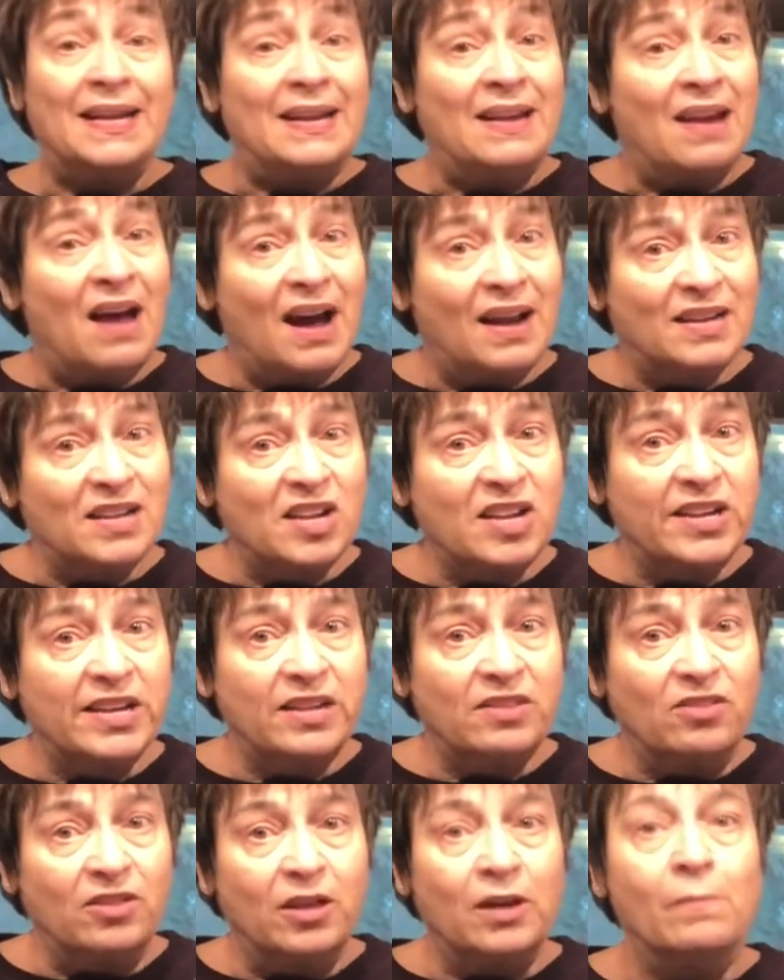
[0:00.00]
Not
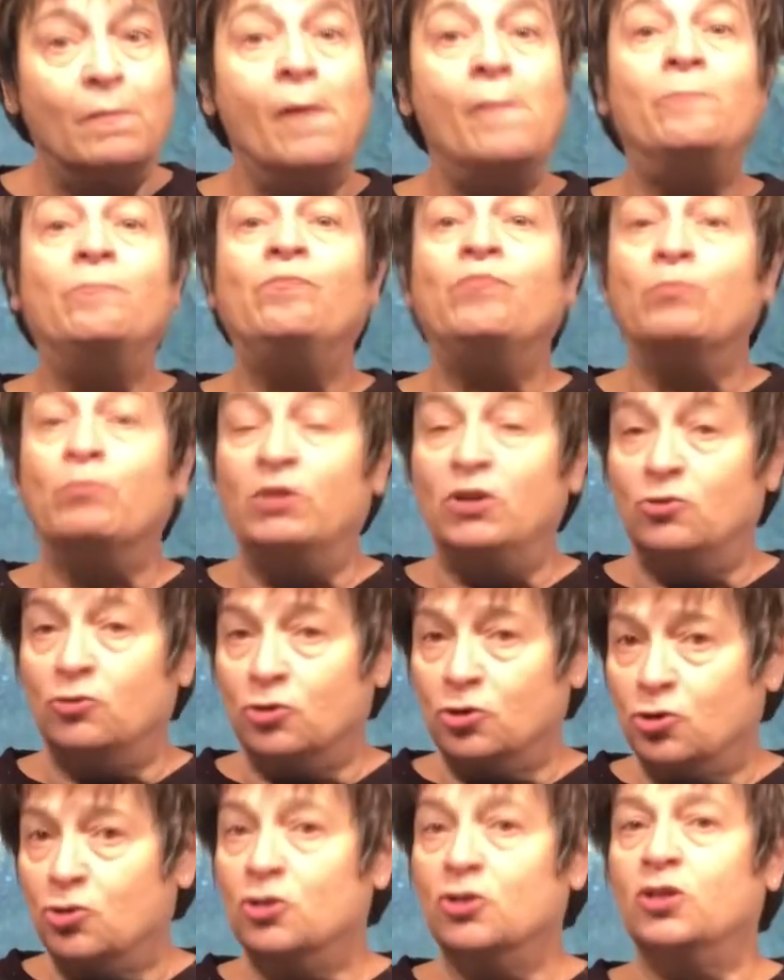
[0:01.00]
can them, but you could
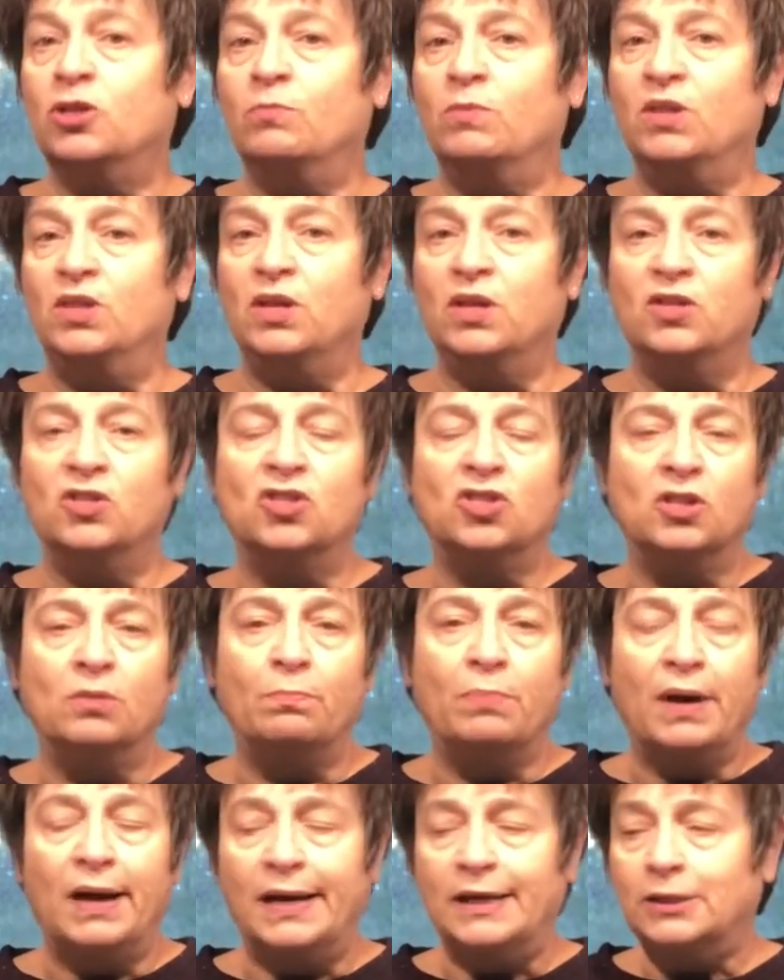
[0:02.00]
cook them in the Instant
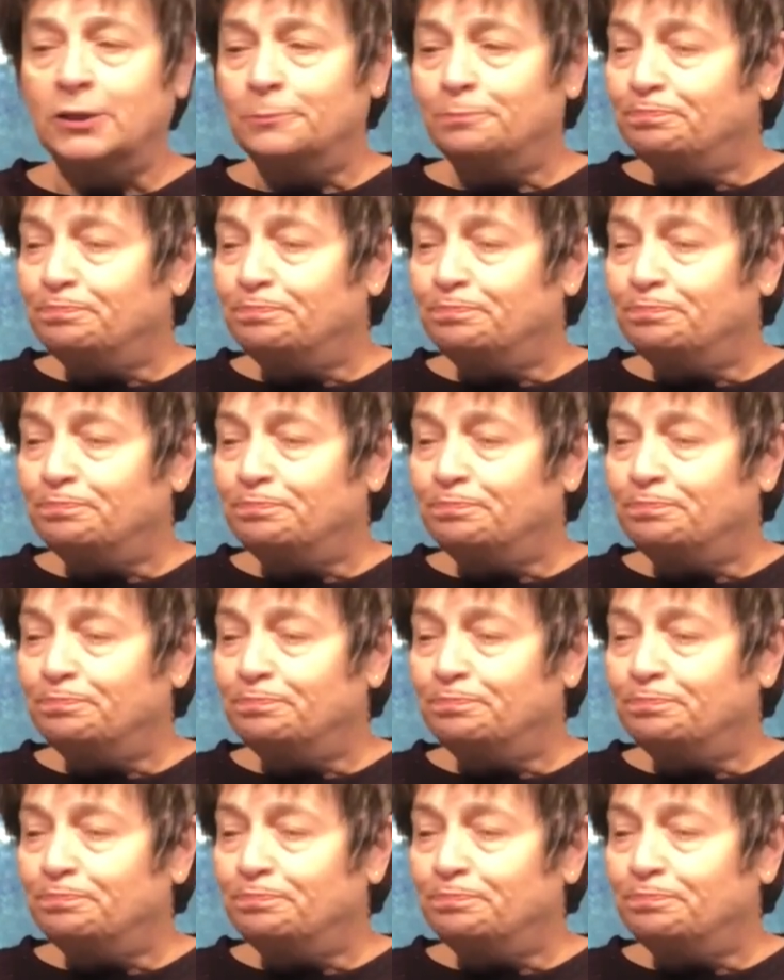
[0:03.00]
Pot.